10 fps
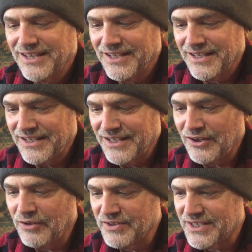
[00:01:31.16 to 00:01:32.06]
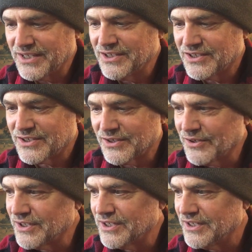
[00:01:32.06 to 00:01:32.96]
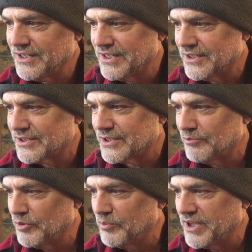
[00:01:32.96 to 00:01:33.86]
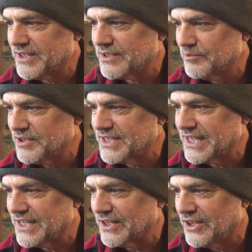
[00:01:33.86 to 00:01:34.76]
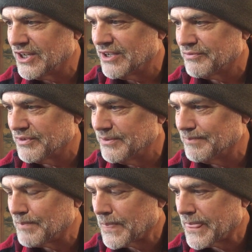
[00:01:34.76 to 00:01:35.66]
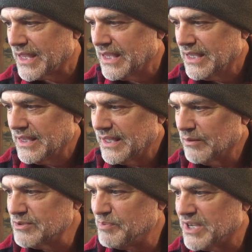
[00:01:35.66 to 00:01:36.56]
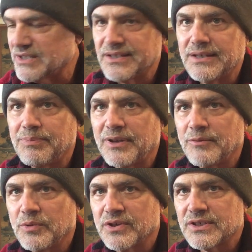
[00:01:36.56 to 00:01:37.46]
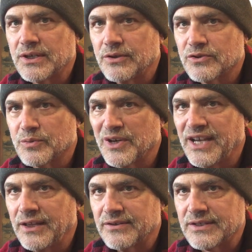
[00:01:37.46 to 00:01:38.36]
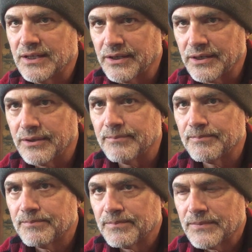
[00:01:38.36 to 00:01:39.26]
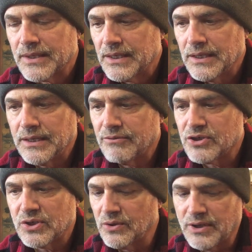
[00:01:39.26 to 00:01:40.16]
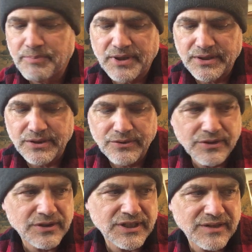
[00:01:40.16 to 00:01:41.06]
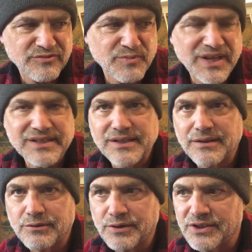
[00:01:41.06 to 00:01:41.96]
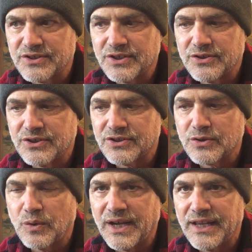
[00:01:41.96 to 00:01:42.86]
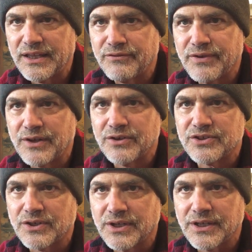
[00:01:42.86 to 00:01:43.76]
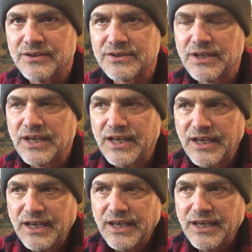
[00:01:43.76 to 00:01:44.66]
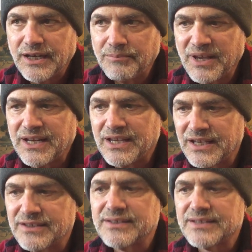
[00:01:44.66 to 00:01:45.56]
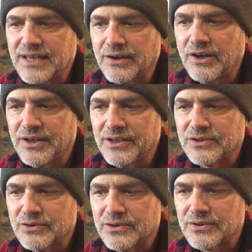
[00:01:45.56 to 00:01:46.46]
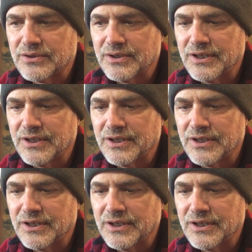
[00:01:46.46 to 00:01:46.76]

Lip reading: And then all of a sudden it started getting some momentum and taking off, and that was because independent booksellers were hand-selling it. It never showed up on the New York Times bestseller list, it just quietly found its audience. And in many cases that audience